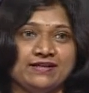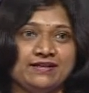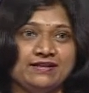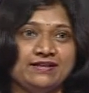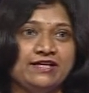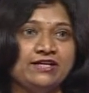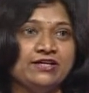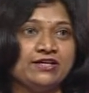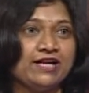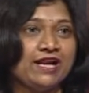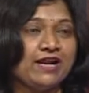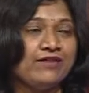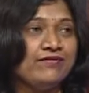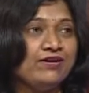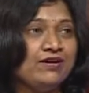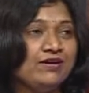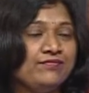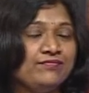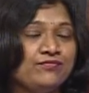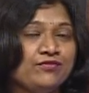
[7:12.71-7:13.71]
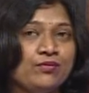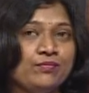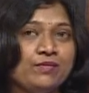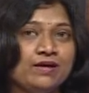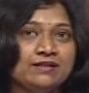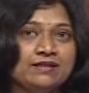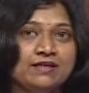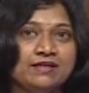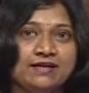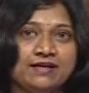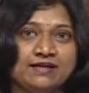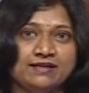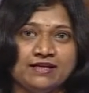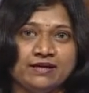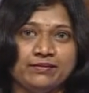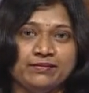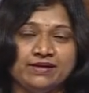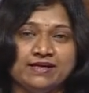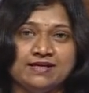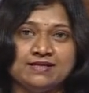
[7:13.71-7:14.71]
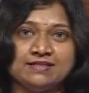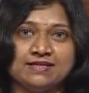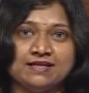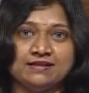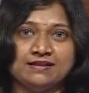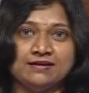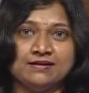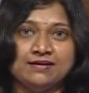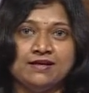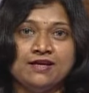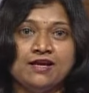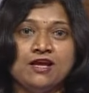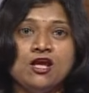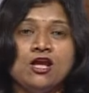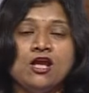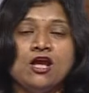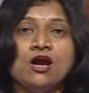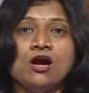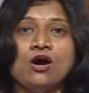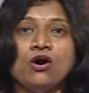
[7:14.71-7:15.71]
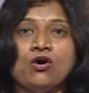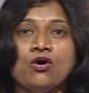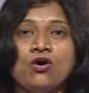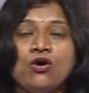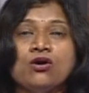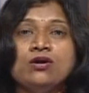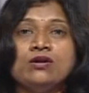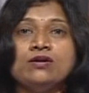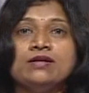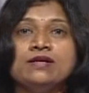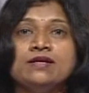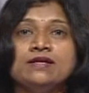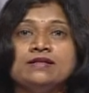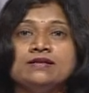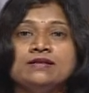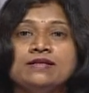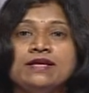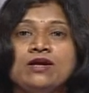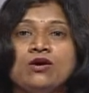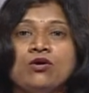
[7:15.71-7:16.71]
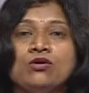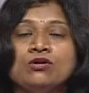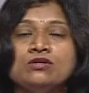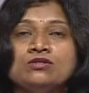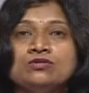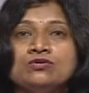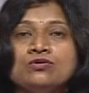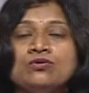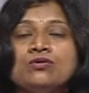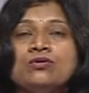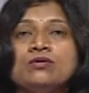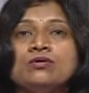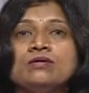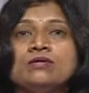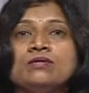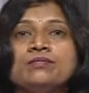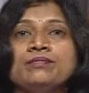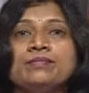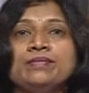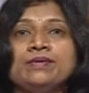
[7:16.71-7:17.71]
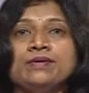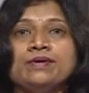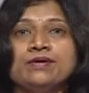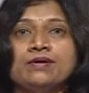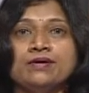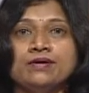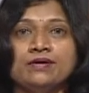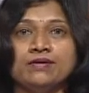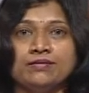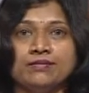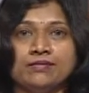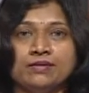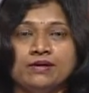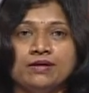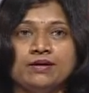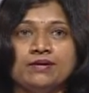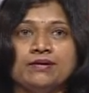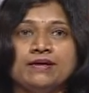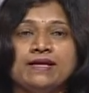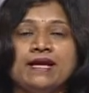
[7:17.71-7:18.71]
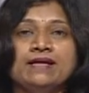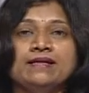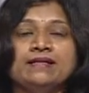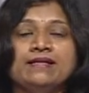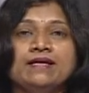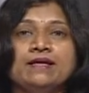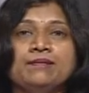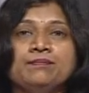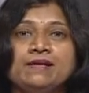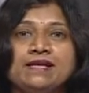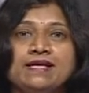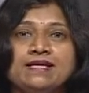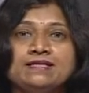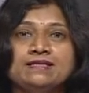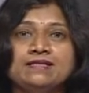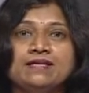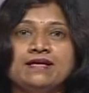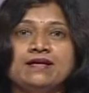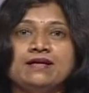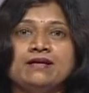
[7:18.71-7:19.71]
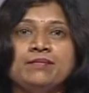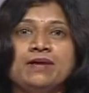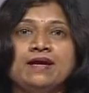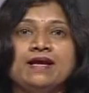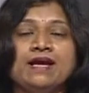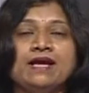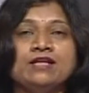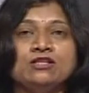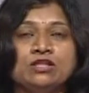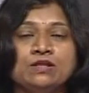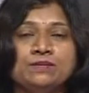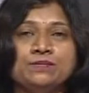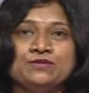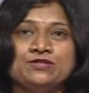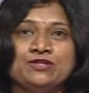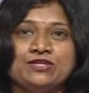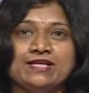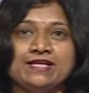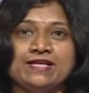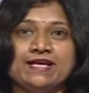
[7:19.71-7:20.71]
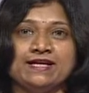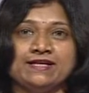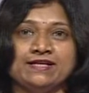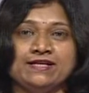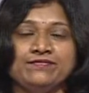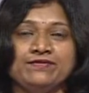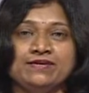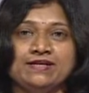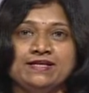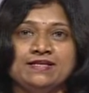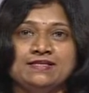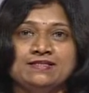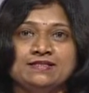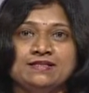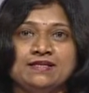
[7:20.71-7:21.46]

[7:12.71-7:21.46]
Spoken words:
They travel from other contaminants, or they also get their place there by anthropogenic activities.